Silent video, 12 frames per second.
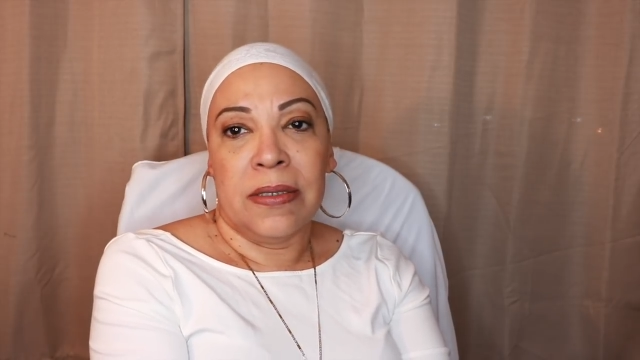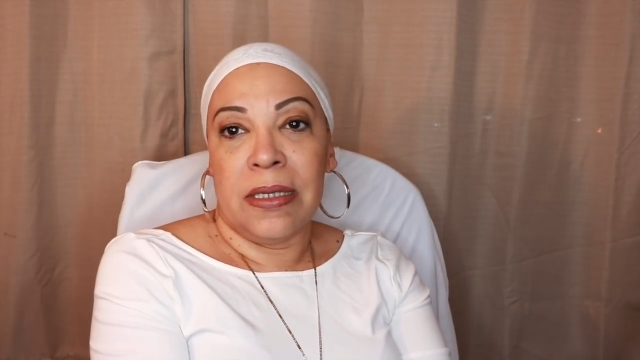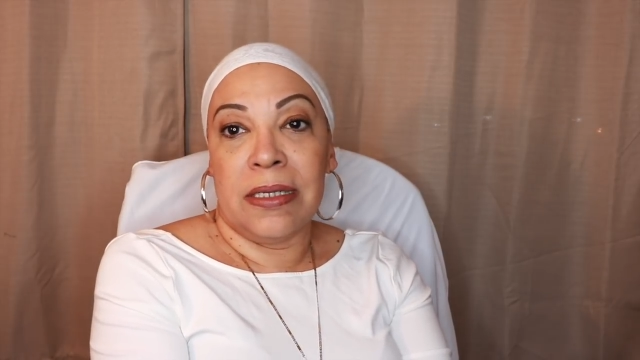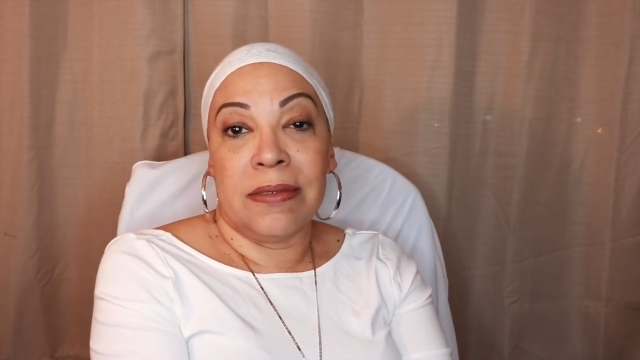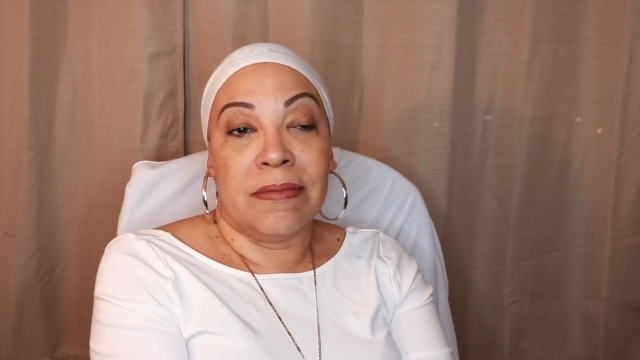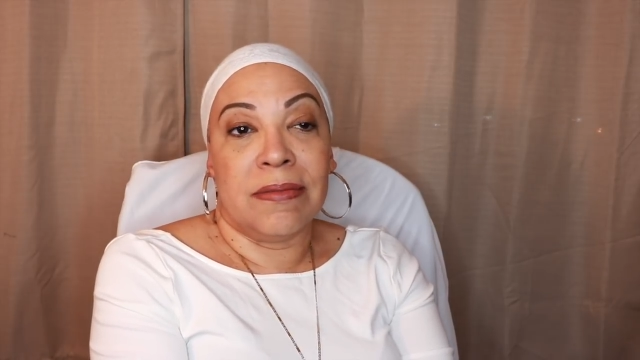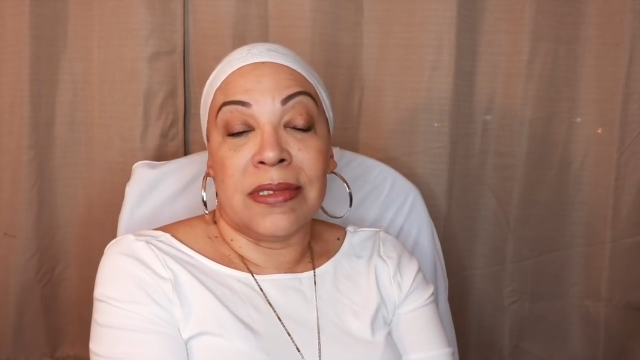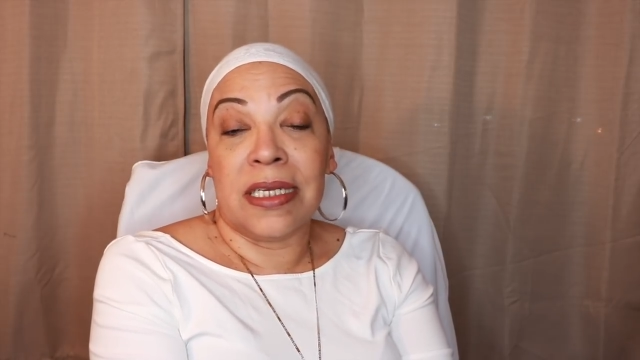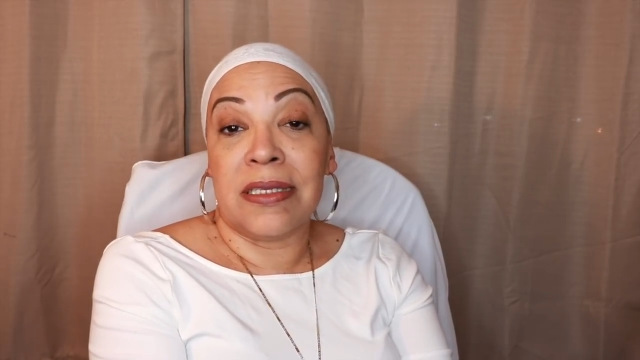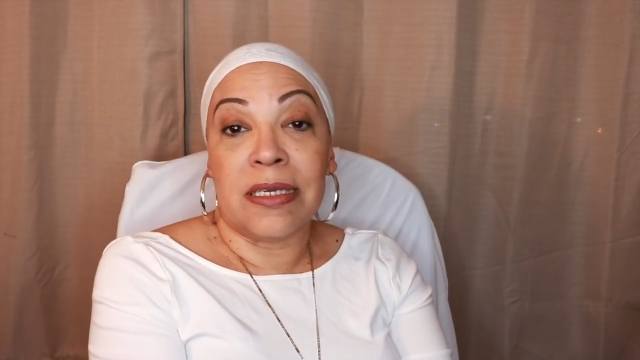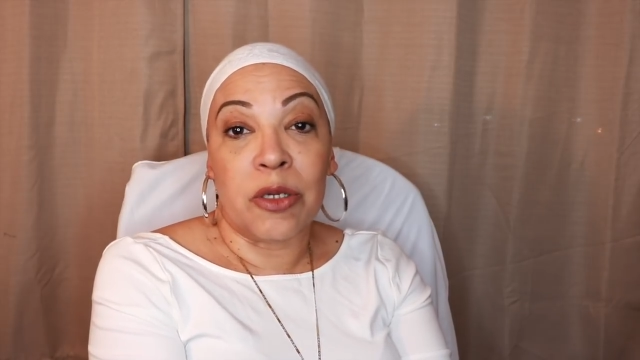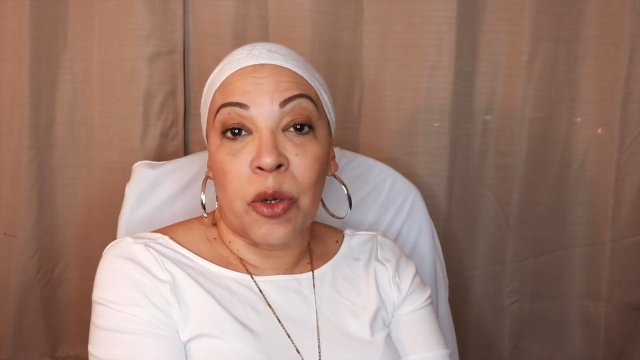and
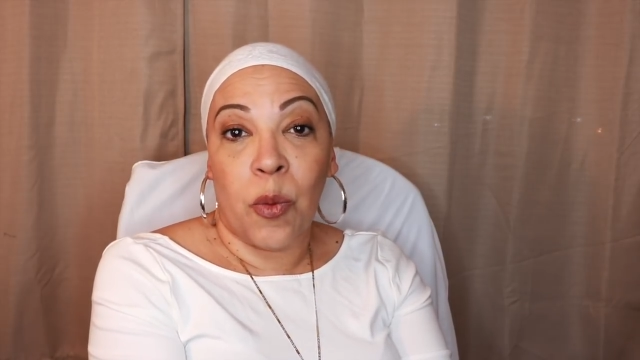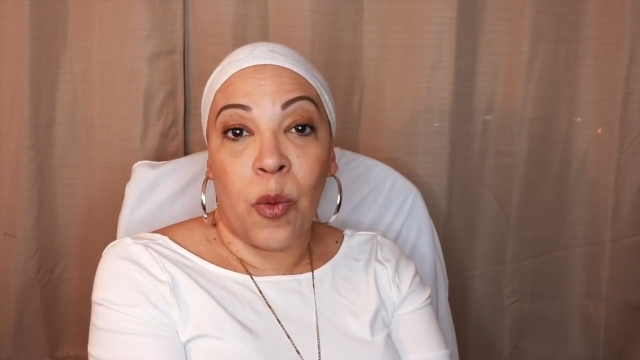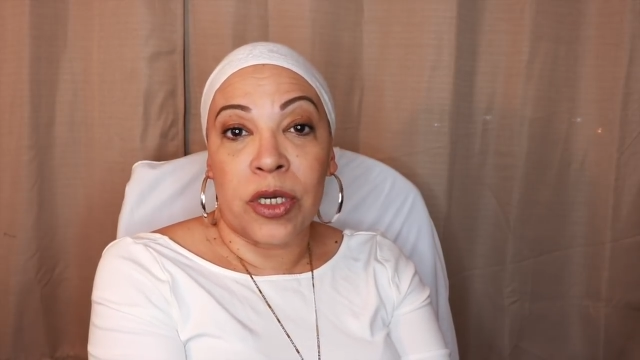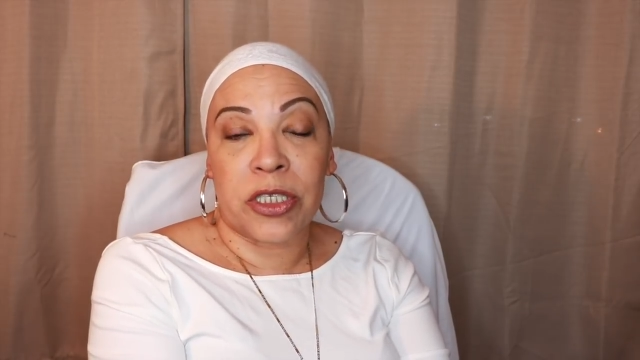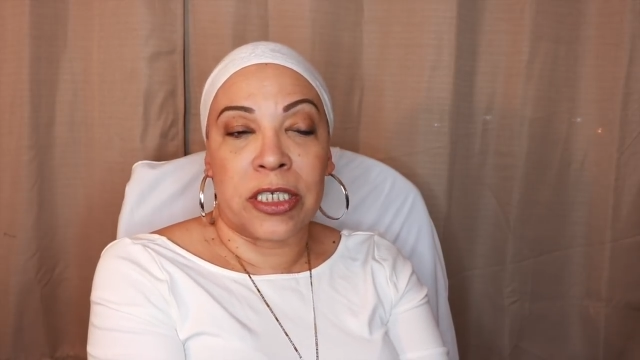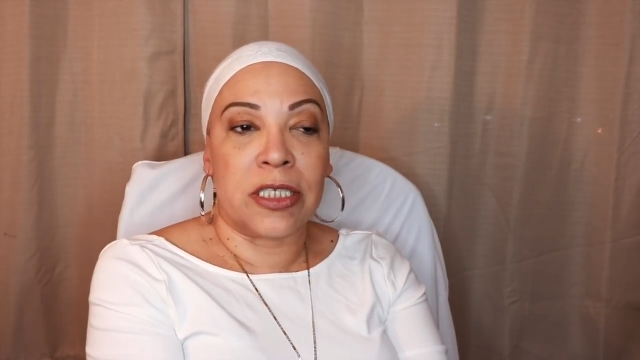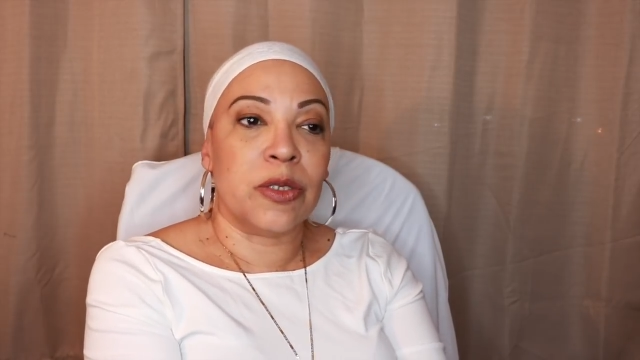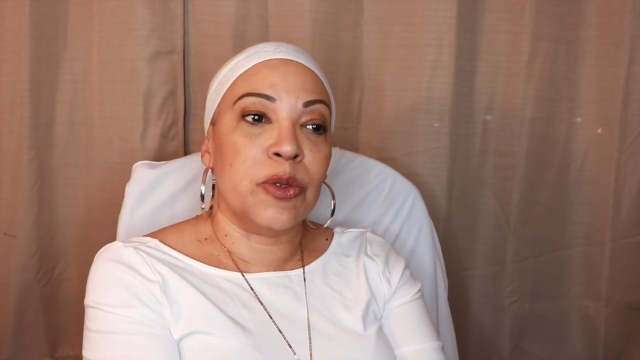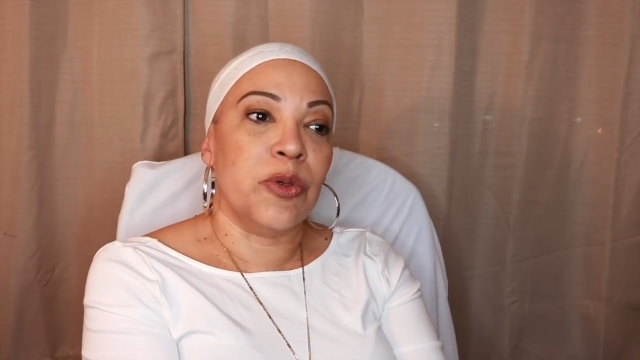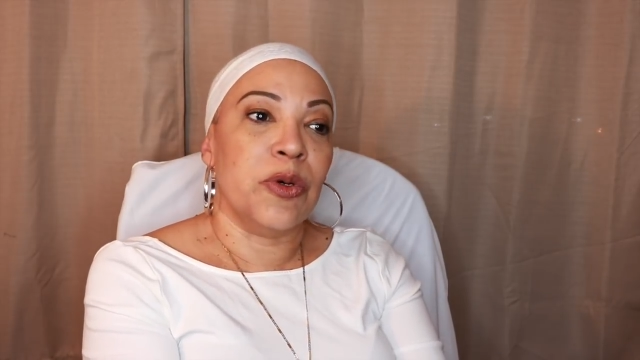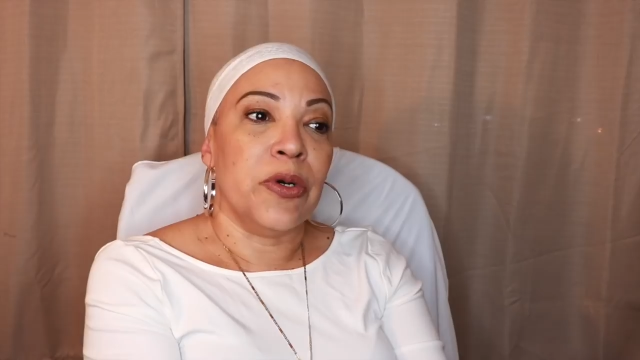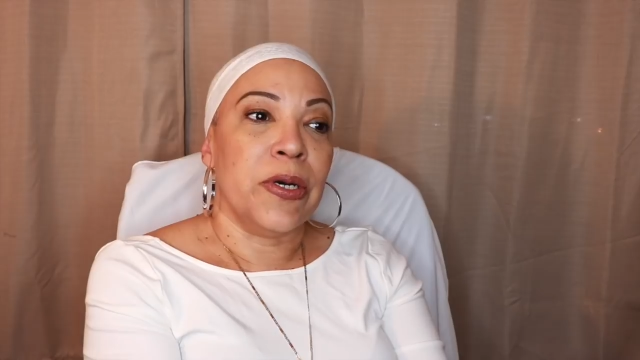they didn't know what to
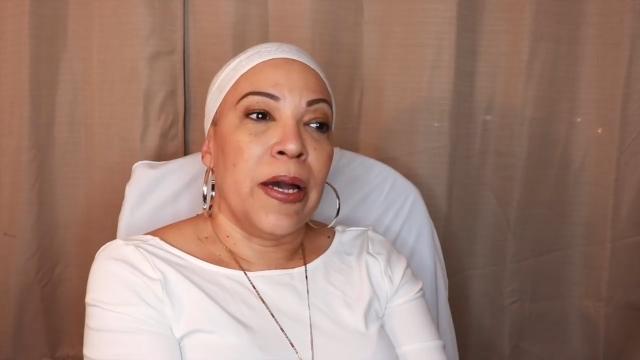do.